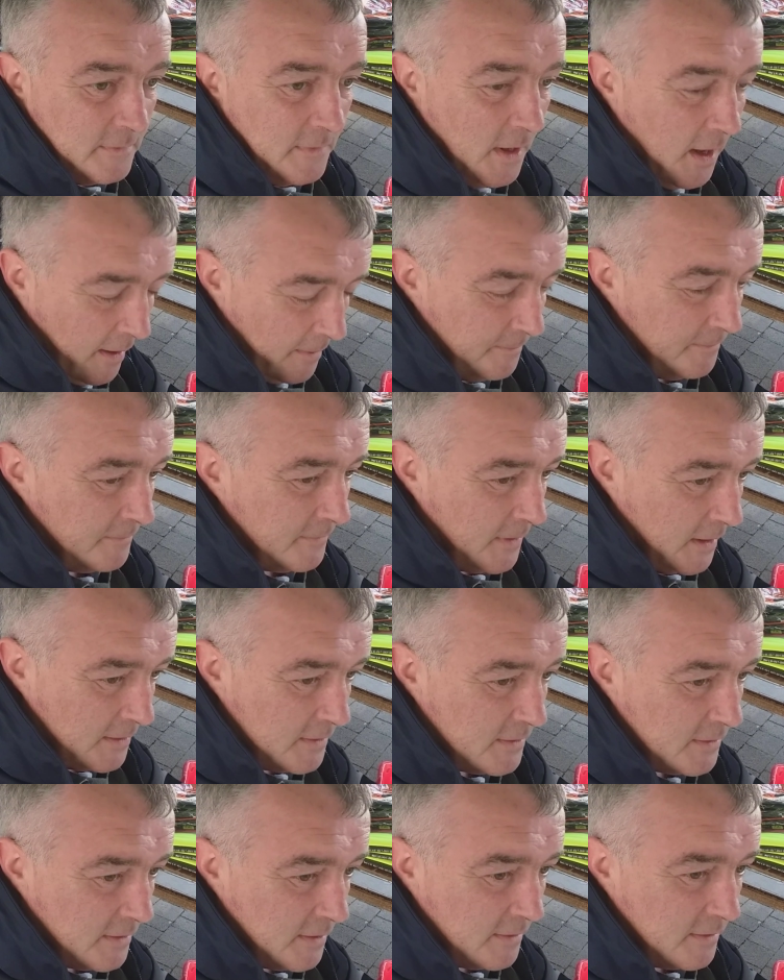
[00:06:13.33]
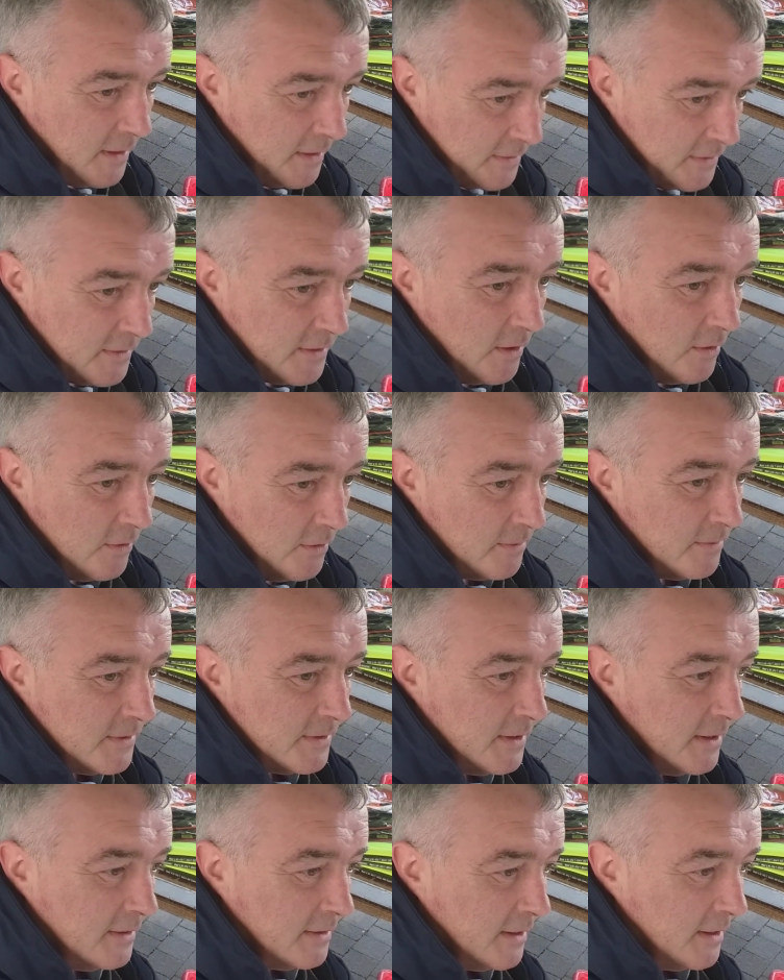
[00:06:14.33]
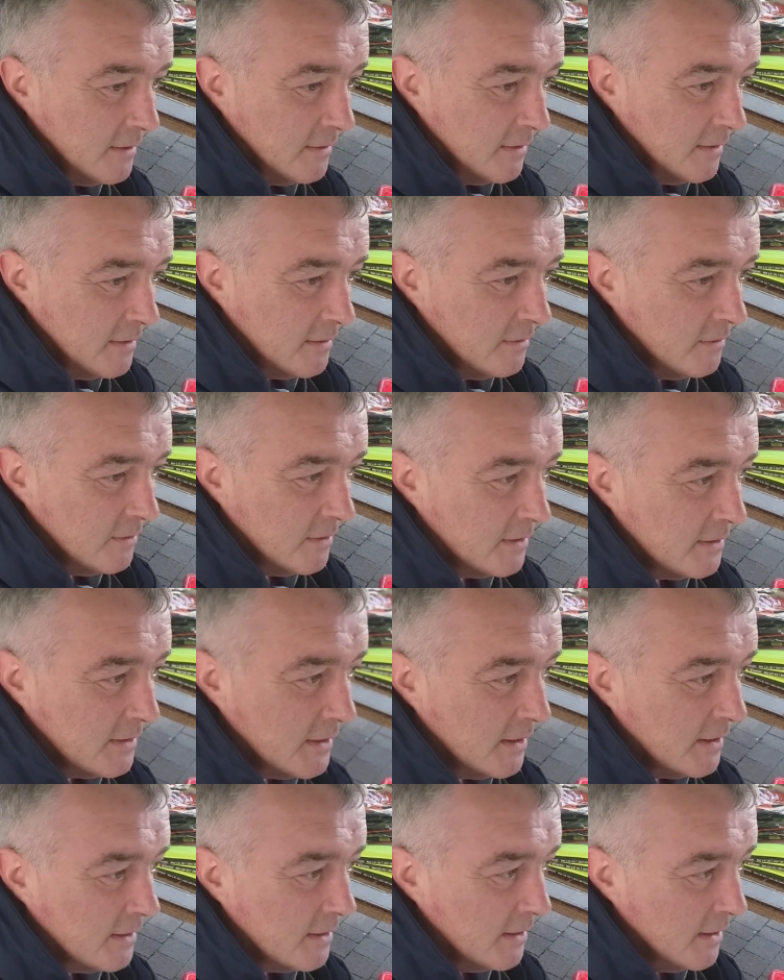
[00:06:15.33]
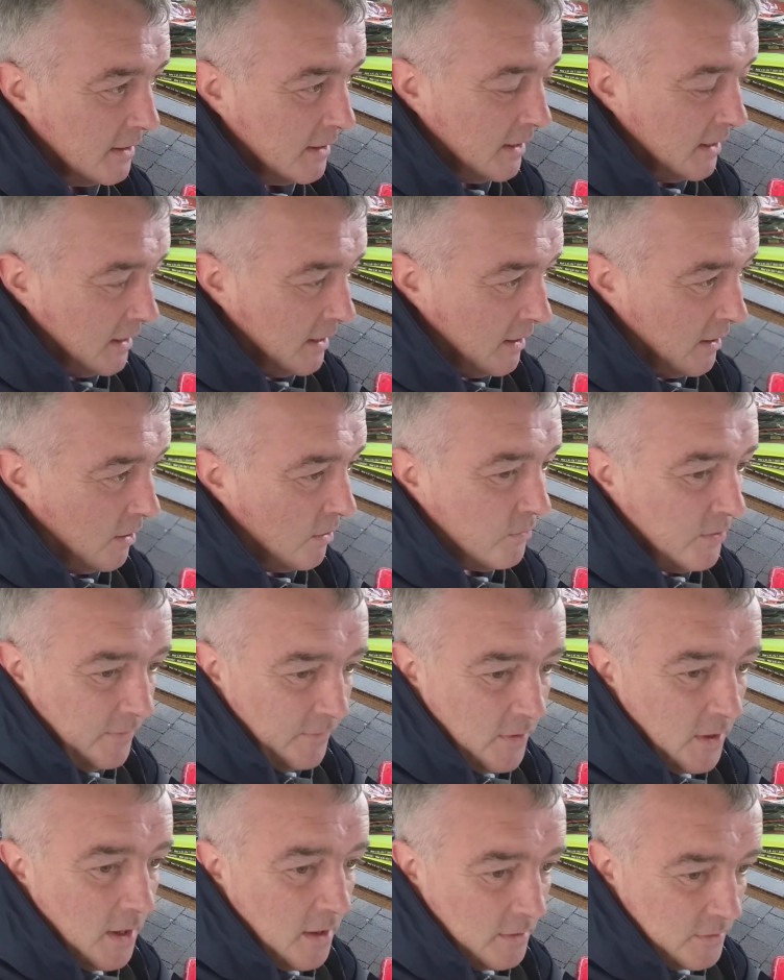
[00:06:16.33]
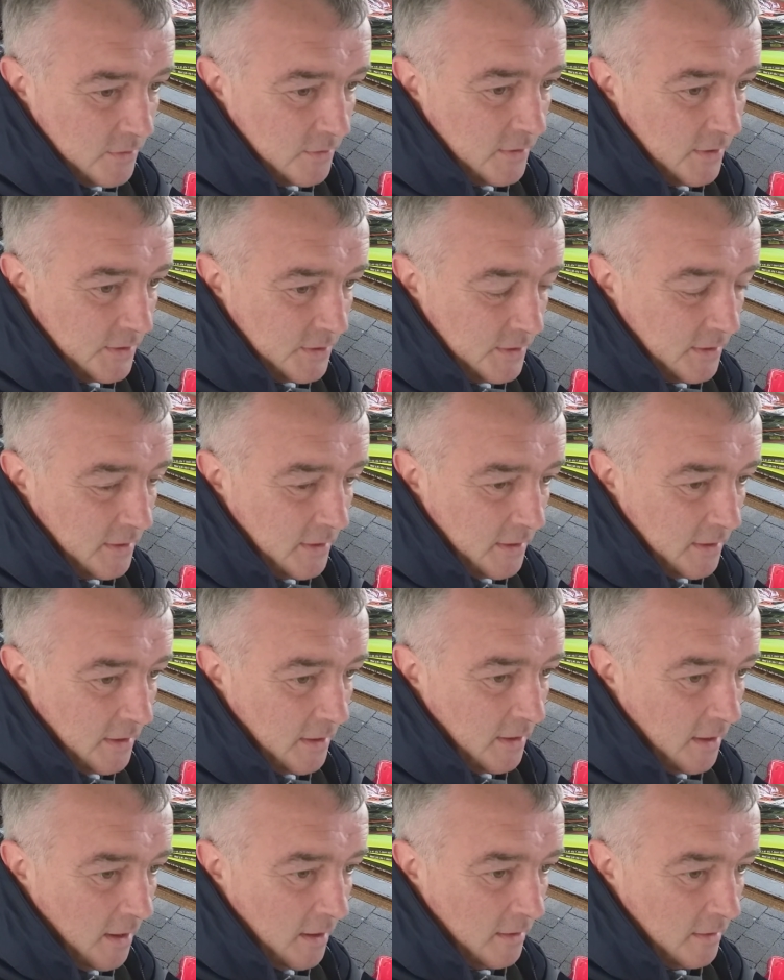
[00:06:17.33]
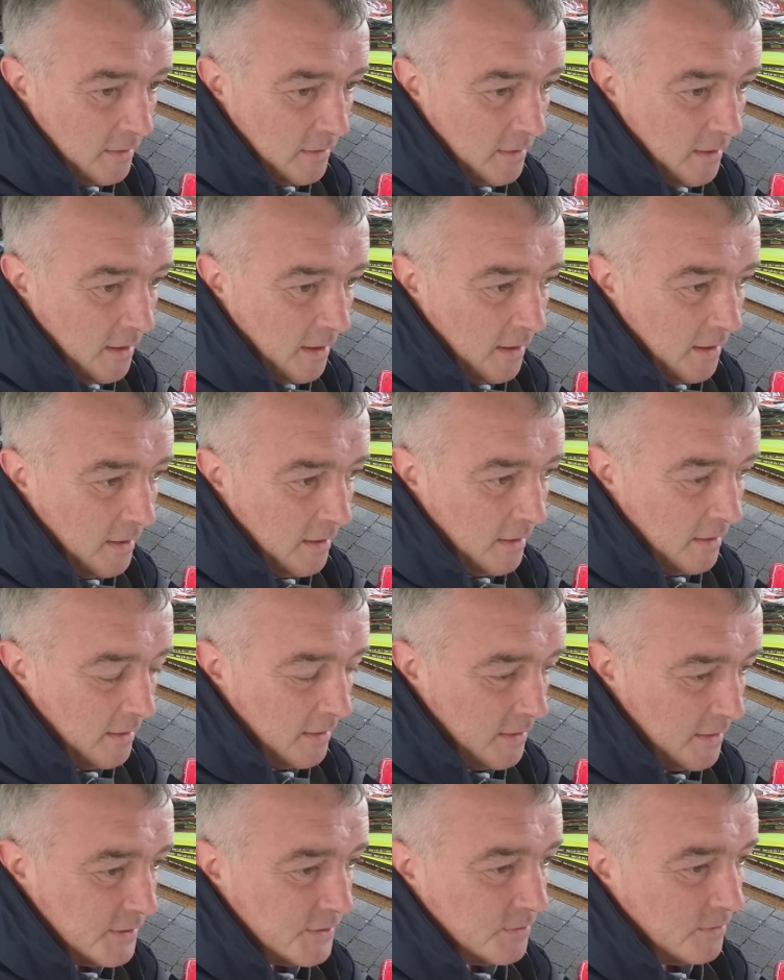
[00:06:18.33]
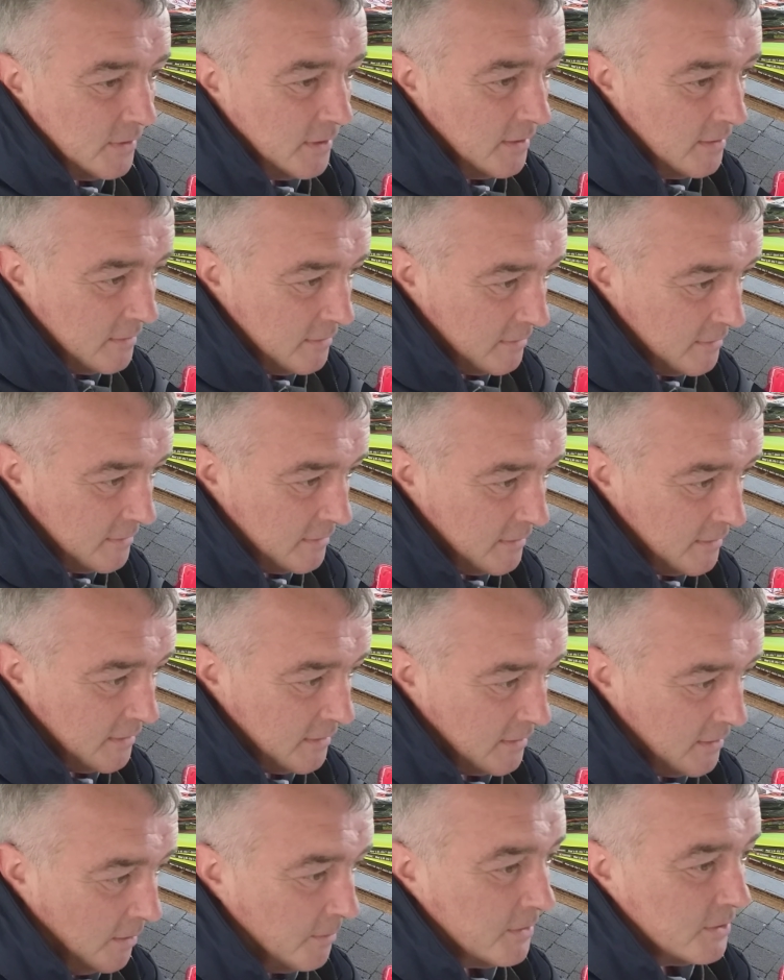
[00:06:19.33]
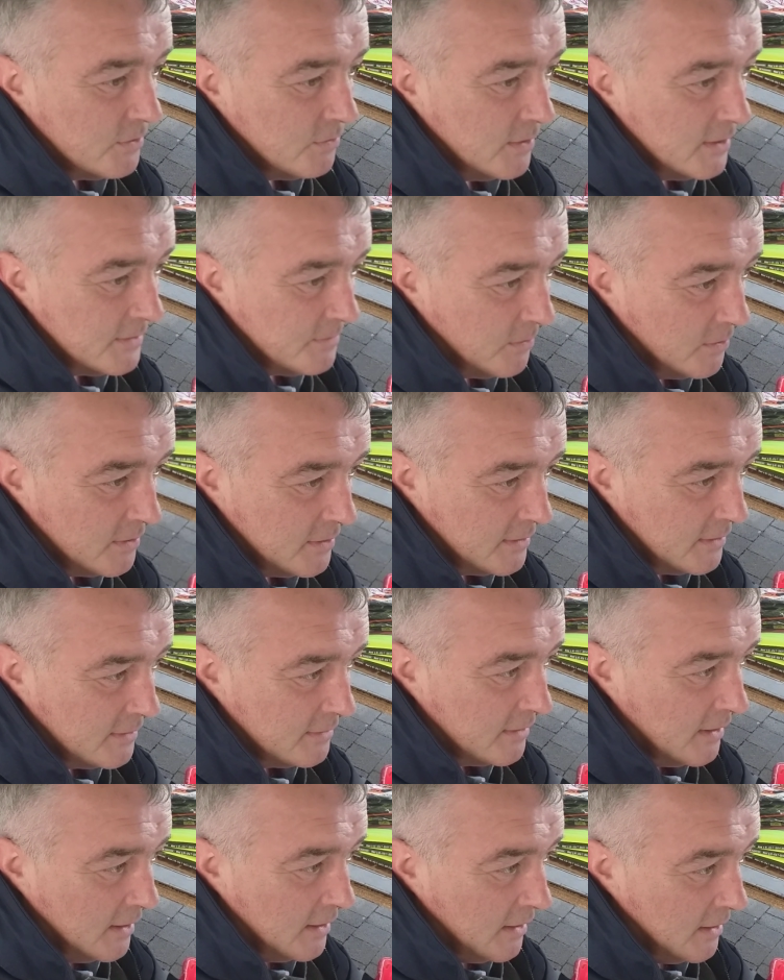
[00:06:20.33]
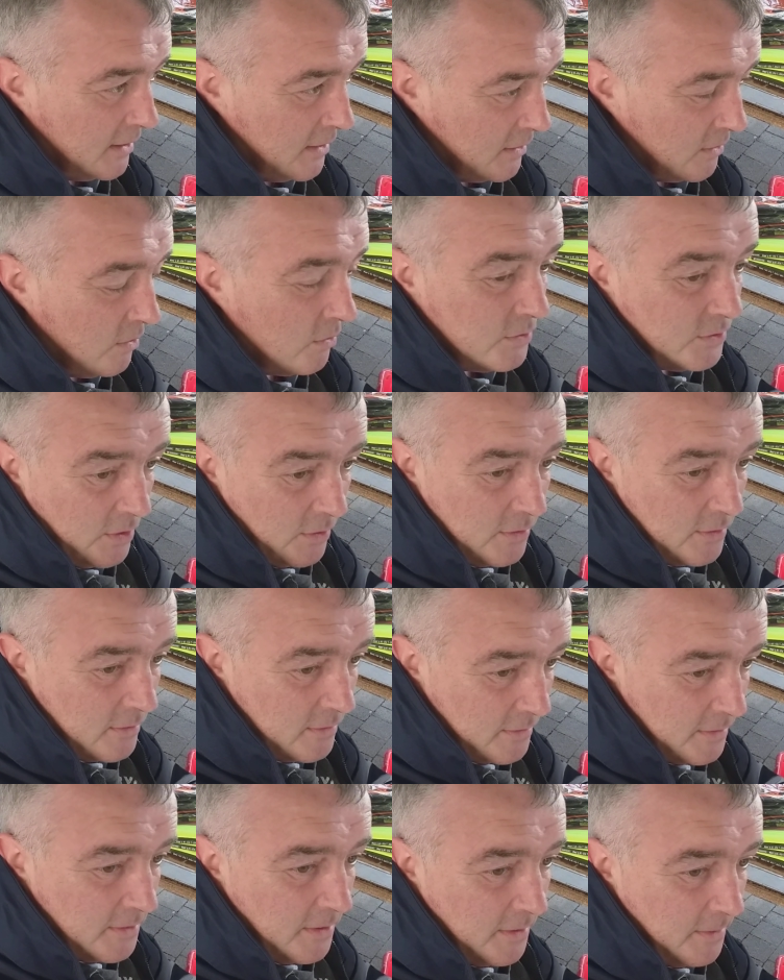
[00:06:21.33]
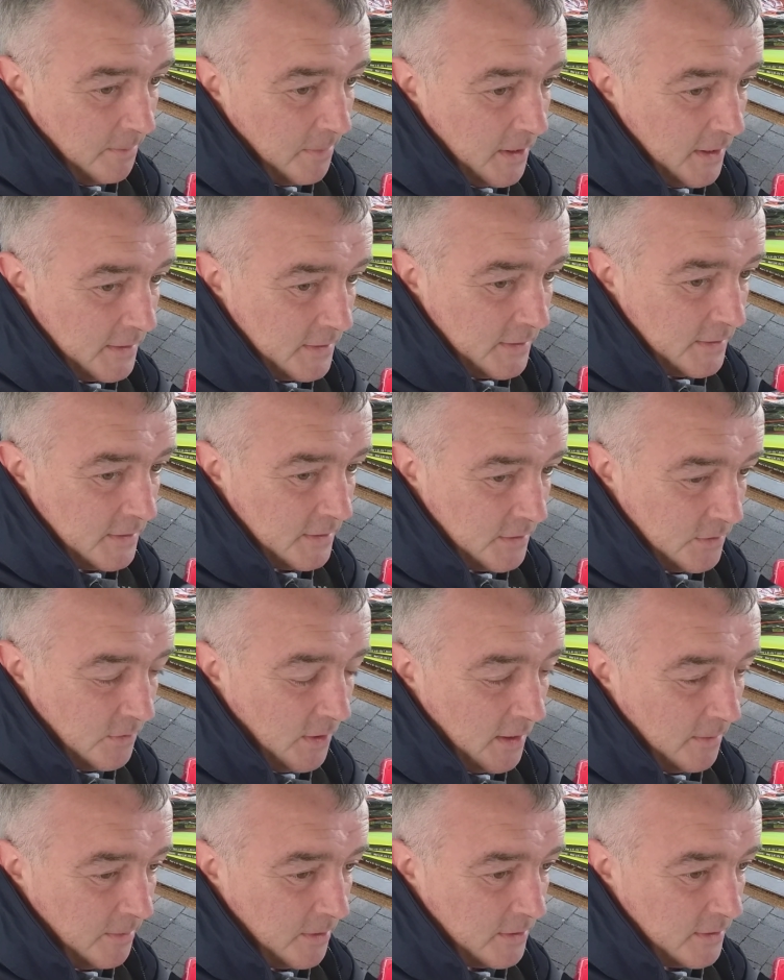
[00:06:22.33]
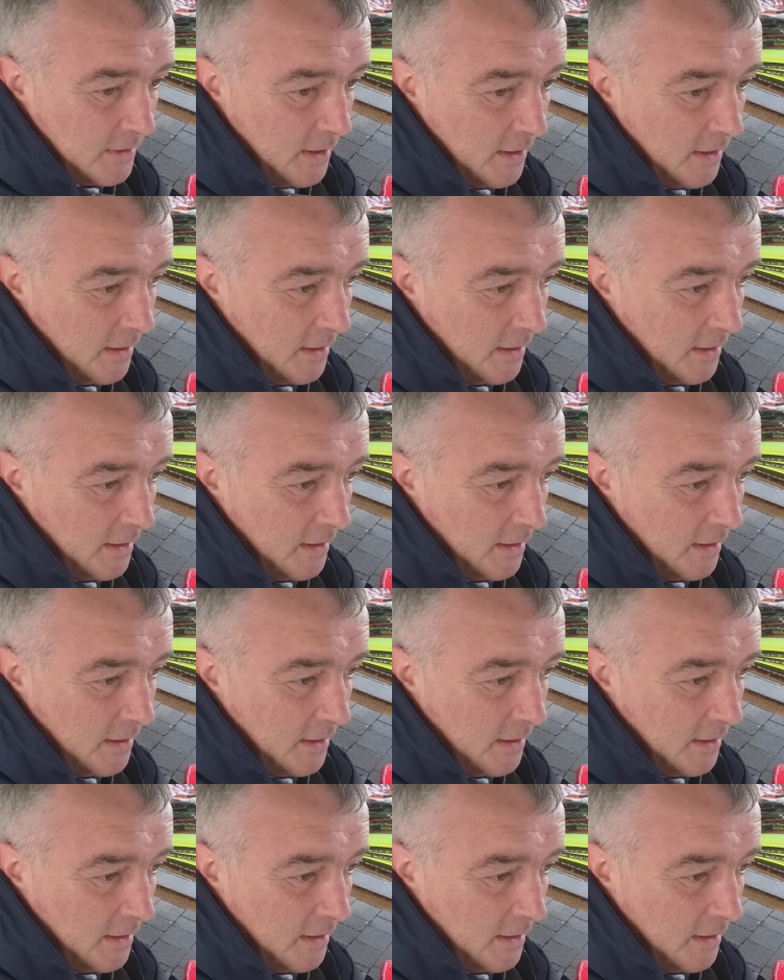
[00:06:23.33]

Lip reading: Yeah, that's 100% there, you know, and we've a long tradition and a long history coming to Westport and going to other places as well. But